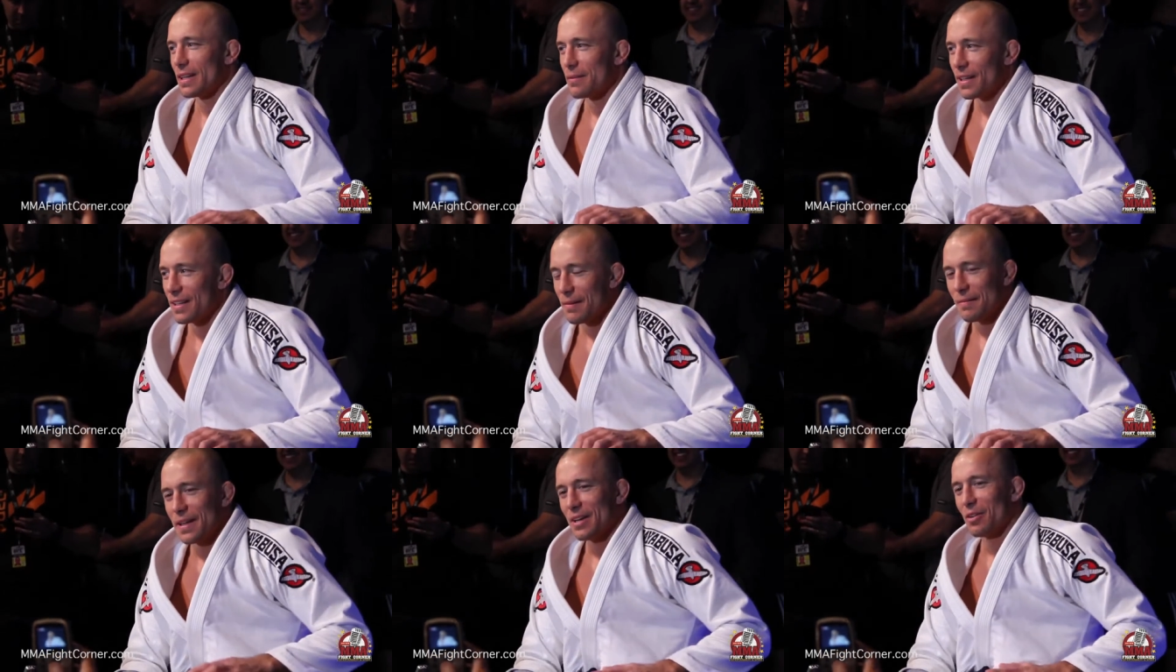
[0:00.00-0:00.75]
I'm in the
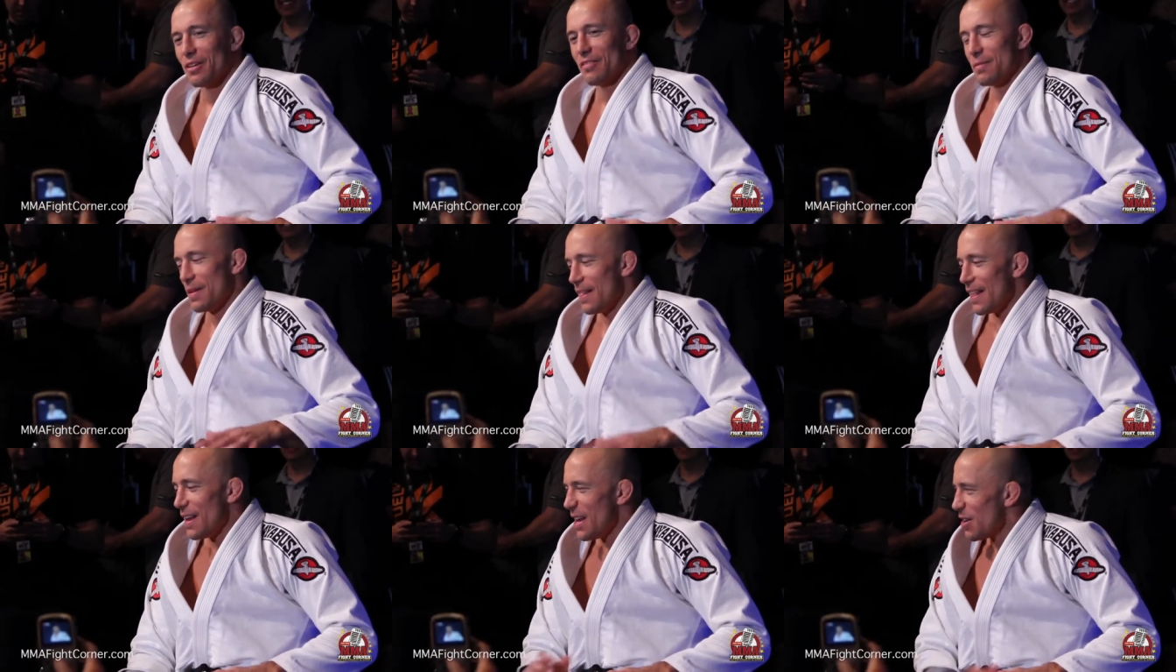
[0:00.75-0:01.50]
middle of it.
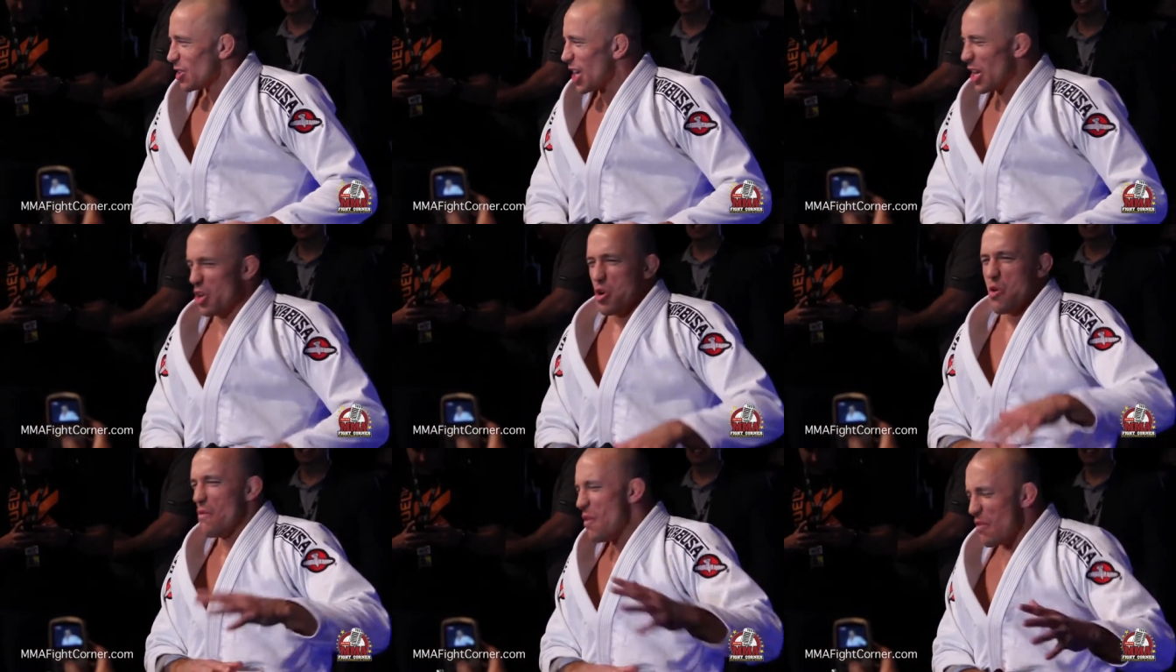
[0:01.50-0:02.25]
It was like,
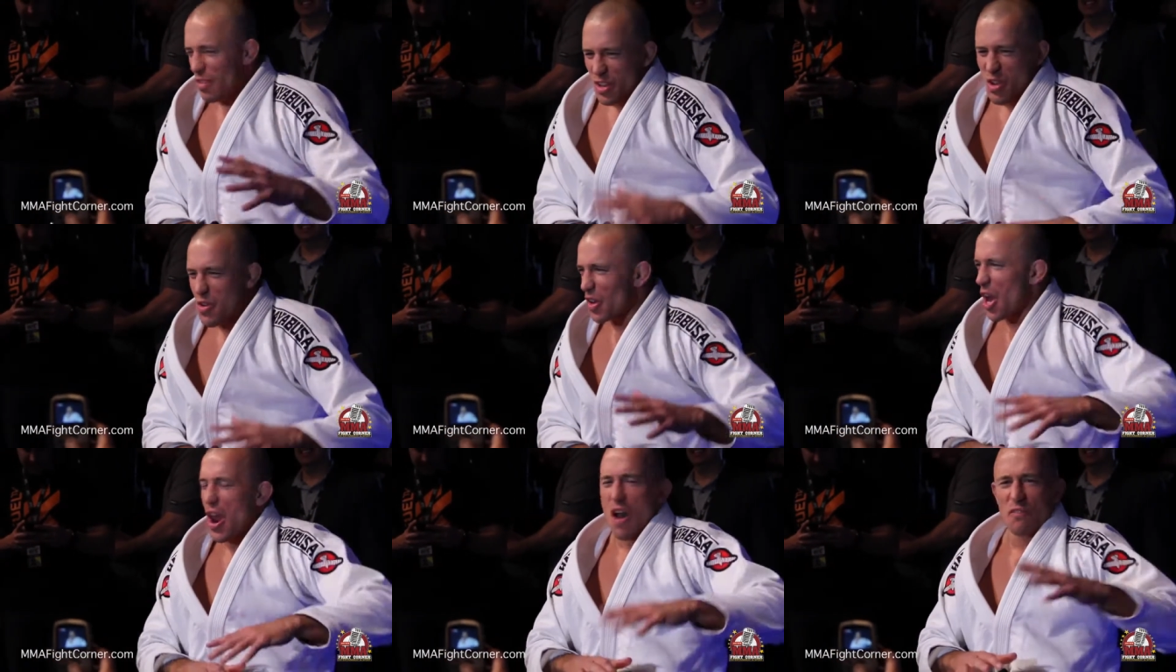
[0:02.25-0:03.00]
you, you
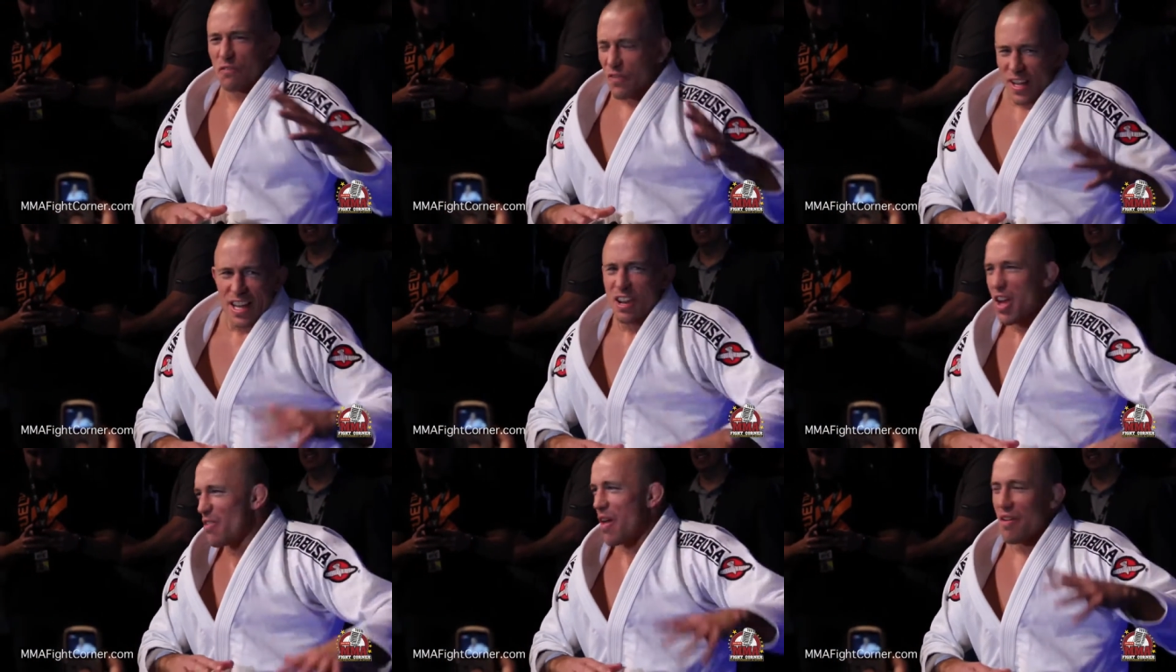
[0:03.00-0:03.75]
got F.
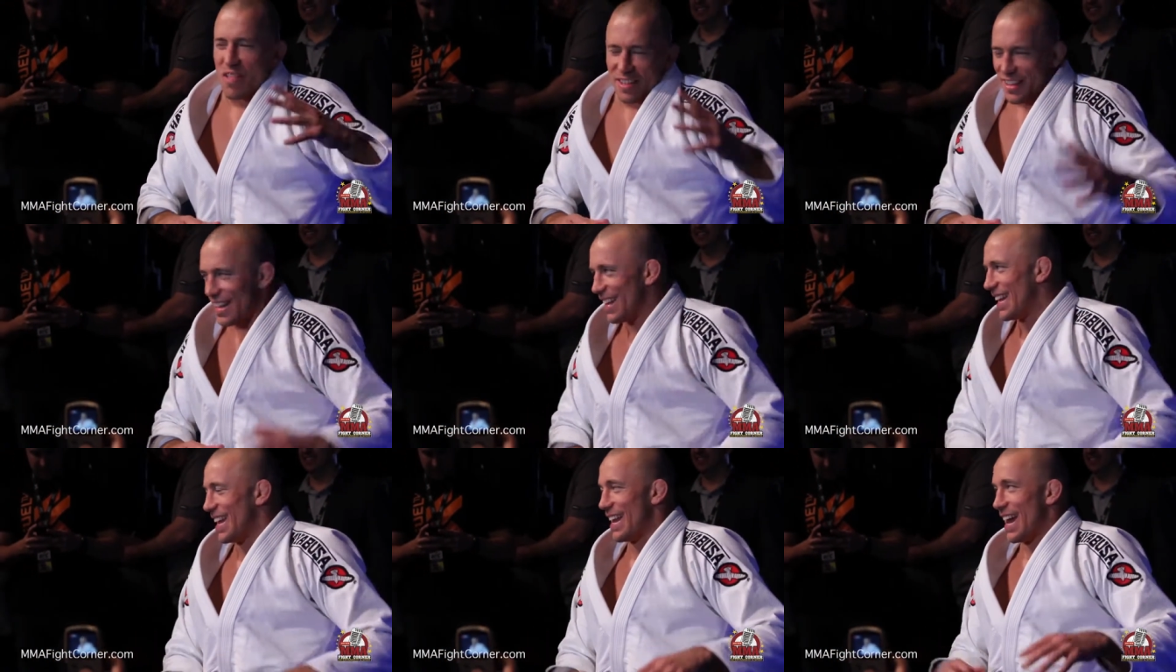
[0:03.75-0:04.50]

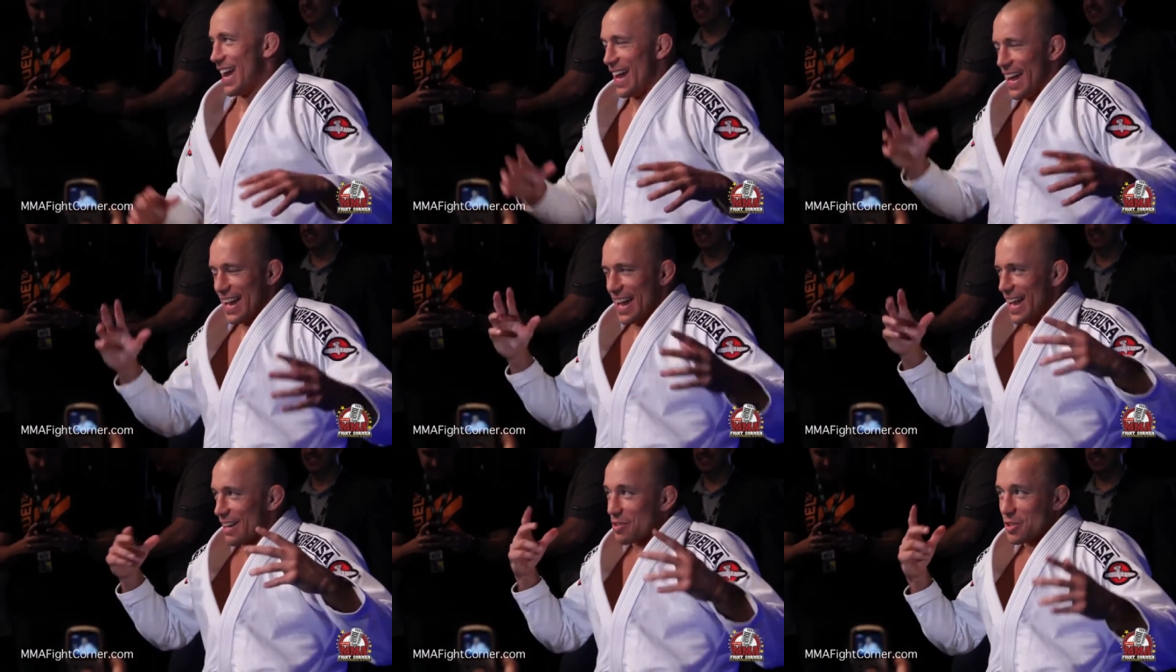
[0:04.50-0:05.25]
And I, and
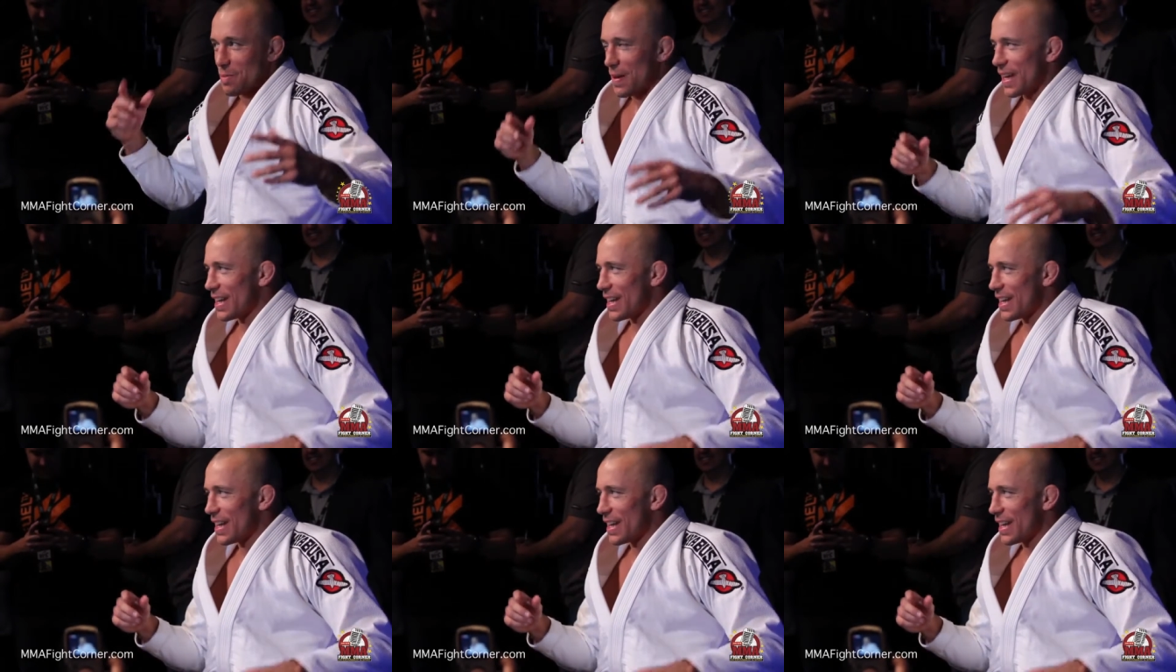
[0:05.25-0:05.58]
I couldn't speak